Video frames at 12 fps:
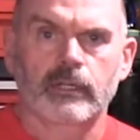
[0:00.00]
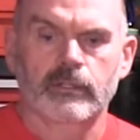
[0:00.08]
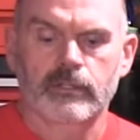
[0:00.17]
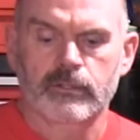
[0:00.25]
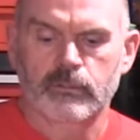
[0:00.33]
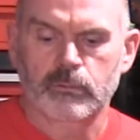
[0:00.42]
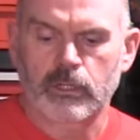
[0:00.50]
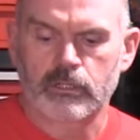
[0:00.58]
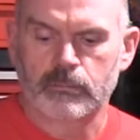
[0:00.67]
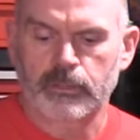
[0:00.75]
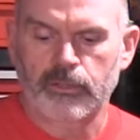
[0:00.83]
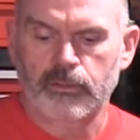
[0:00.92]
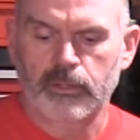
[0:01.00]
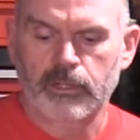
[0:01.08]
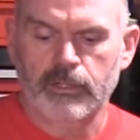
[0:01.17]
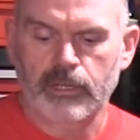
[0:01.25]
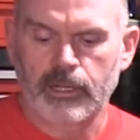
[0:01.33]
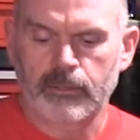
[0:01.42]
This one's washed about
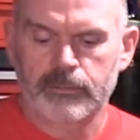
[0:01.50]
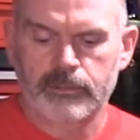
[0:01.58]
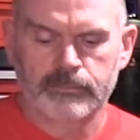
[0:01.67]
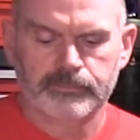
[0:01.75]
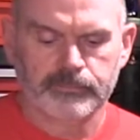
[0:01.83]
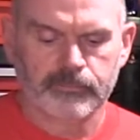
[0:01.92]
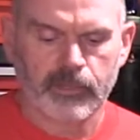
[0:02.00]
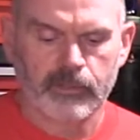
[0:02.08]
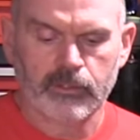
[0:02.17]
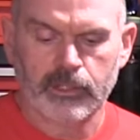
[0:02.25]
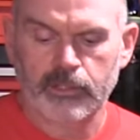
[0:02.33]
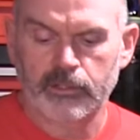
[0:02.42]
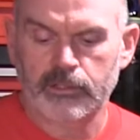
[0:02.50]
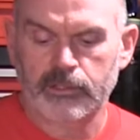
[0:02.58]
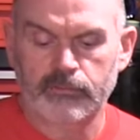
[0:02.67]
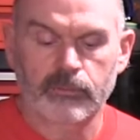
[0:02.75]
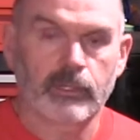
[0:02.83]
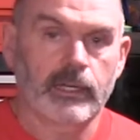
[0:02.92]
30 times. They're
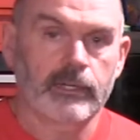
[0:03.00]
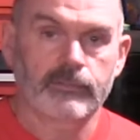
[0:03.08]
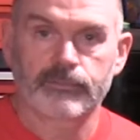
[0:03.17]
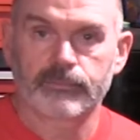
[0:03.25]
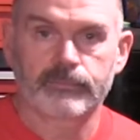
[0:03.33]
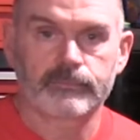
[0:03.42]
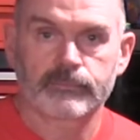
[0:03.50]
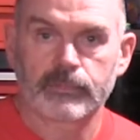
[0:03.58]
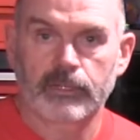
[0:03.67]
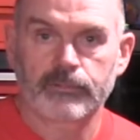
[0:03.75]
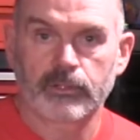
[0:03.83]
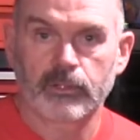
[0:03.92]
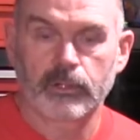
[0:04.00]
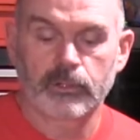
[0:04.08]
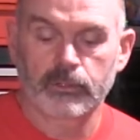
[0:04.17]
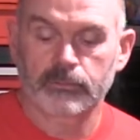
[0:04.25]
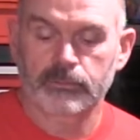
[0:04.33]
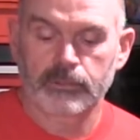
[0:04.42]
guaranteed for life of the
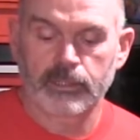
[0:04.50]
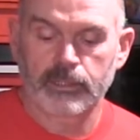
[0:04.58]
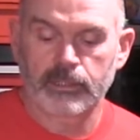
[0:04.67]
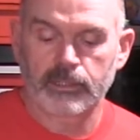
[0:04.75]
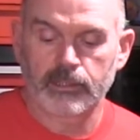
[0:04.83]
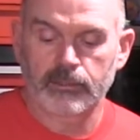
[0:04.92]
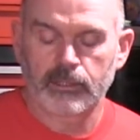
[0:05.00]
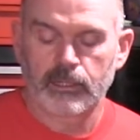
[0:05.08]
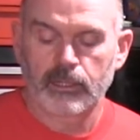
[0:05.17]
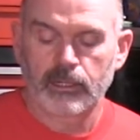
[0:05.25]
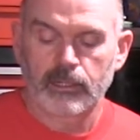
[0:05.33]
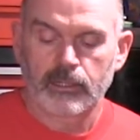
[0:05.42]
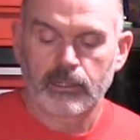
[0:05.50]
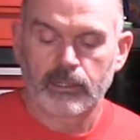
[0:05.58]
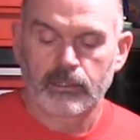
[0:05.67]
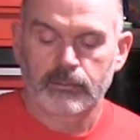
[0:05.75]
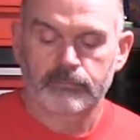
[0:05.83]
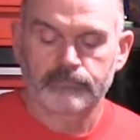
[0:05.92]
owner, and
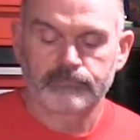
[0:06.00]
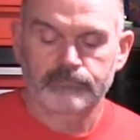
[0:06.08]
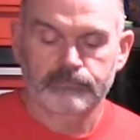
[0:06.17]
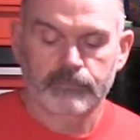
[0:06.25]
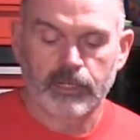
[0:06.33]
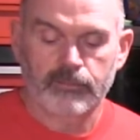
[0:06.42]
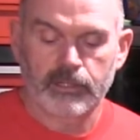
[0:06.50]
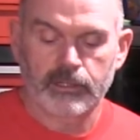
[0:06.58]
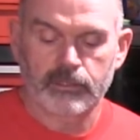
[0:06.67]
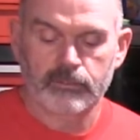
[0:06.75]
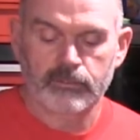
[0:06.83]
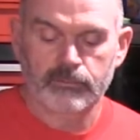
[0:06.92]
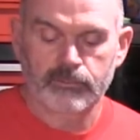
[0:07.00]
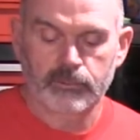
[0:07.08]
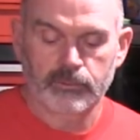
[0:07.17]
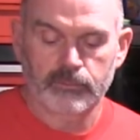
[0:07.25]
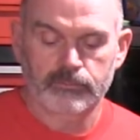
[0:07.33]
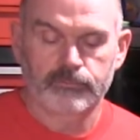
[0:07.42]
I've had this one
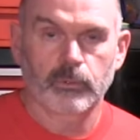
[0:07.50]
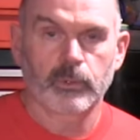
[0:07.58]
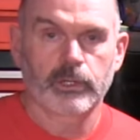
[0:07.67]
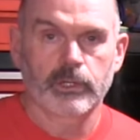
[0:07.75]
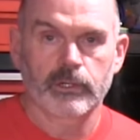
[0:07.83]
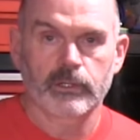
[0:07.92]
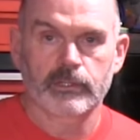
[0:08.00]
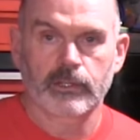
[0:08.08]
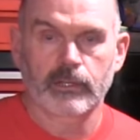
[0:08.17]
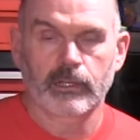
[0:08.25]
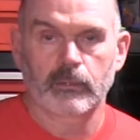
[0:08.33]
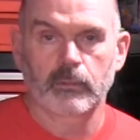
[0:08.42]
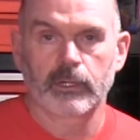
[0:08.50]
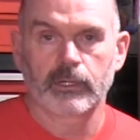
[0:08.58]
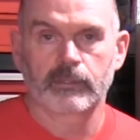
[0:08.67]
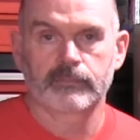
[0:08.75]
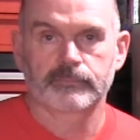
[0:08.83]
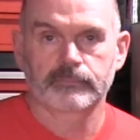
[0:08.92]
for 4 years. I think I
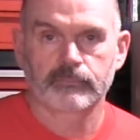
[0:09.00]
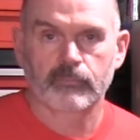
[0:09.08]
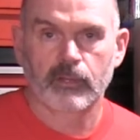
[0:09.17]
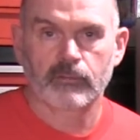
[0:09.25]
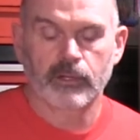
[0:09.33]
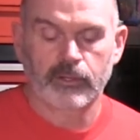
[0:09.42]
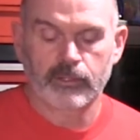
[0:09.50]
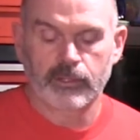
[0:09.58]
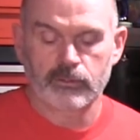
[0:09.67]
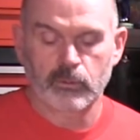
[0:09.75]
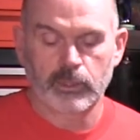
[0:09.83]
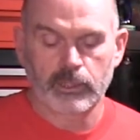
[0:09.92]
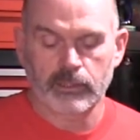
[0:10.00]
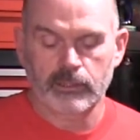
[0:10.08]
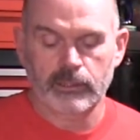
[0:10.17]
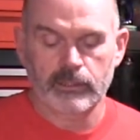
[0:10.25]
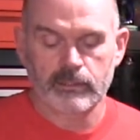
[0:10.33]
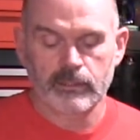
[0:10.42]
wear it 5 times a week at
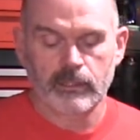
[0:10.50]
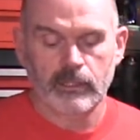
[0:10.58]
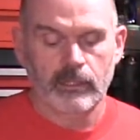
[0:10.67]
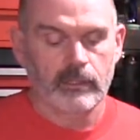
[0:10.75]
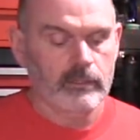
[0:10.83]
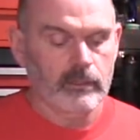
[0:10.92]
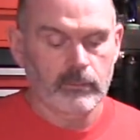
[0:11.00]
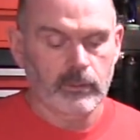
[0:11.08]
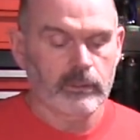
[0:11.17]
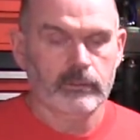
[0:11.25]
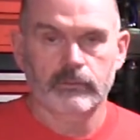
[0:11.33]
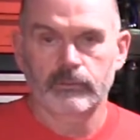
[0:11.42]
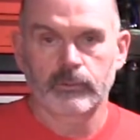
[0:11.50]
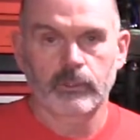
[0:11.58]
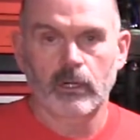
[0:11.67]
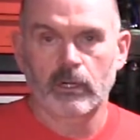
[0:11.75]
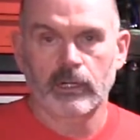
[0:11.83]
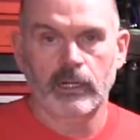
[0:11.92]
least. Wear it
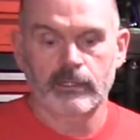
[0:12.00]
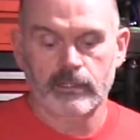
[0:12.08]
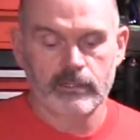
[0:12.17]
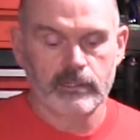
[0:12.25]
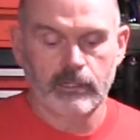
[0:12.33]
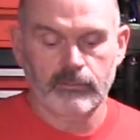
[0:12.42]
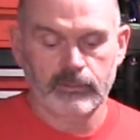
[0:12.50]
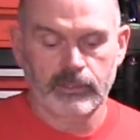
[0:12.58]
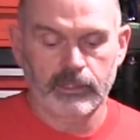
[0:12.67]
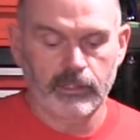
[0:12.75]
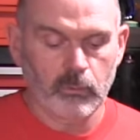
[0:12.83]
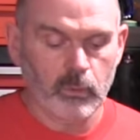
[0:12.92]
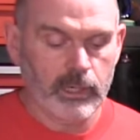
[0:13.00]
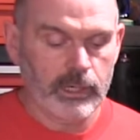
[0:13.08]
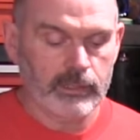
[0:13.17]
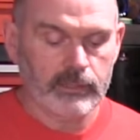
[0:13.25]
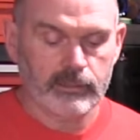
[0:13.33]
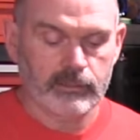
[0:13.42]
doing all kinds of stuff, getting it
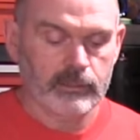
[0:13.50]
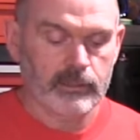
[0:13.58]
wet.